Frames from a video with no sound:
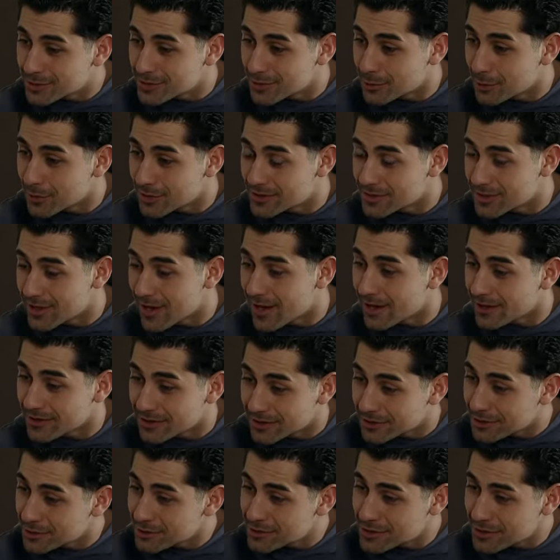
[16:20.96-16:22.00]
to one side and
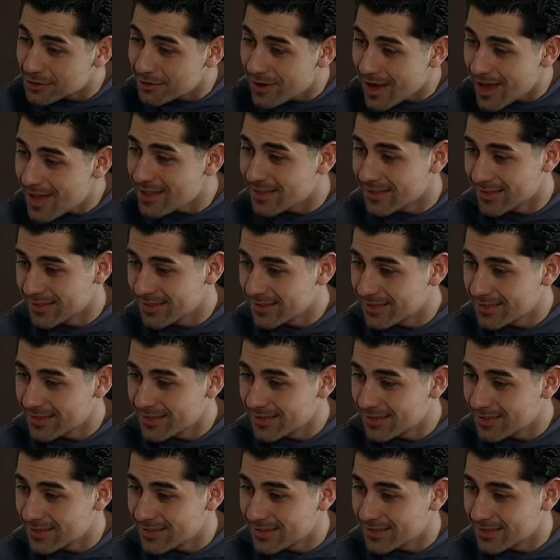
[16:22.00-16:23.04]
use your head.
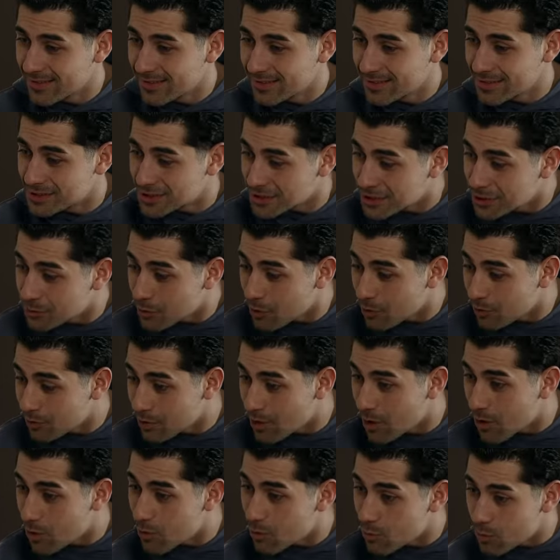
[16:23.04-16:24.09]
She won't
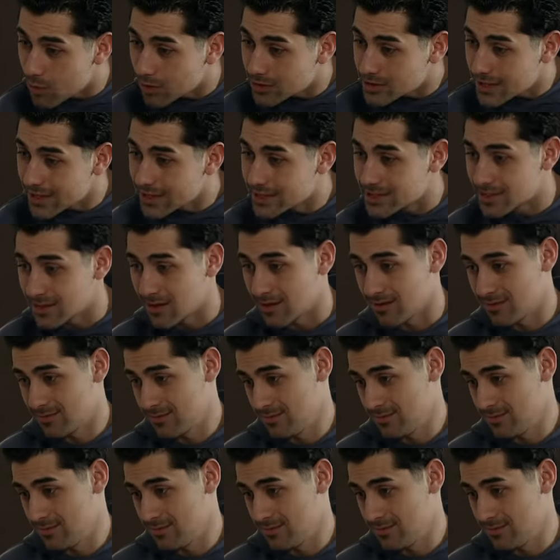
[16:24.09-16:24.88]
know what's hit her.